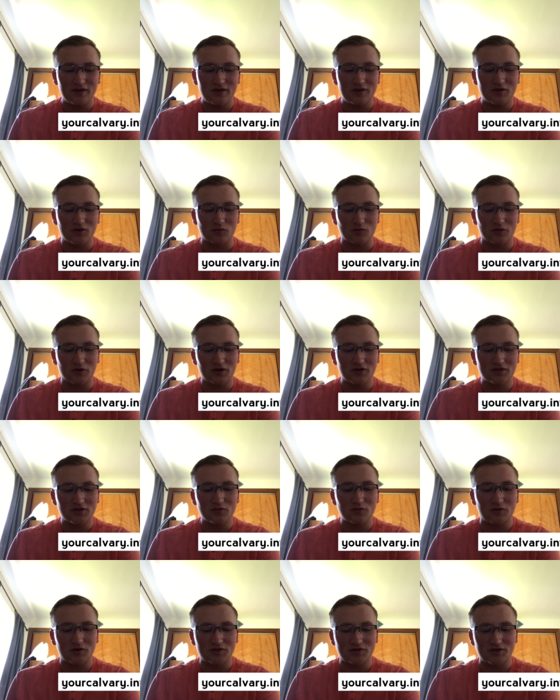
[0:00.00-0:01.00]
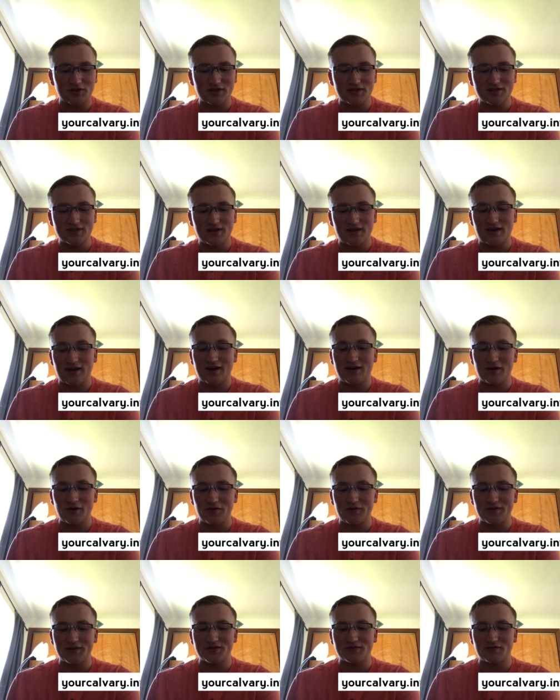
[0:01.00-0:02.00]
Your works are wondrous, and I know
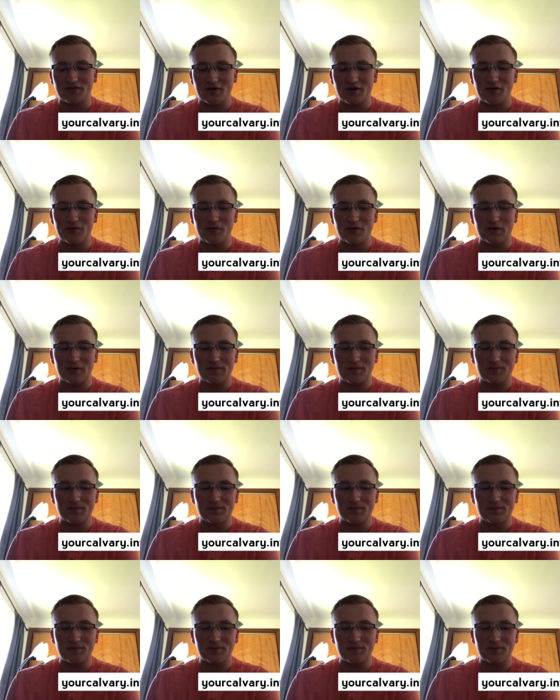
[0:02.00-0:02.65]
this very well.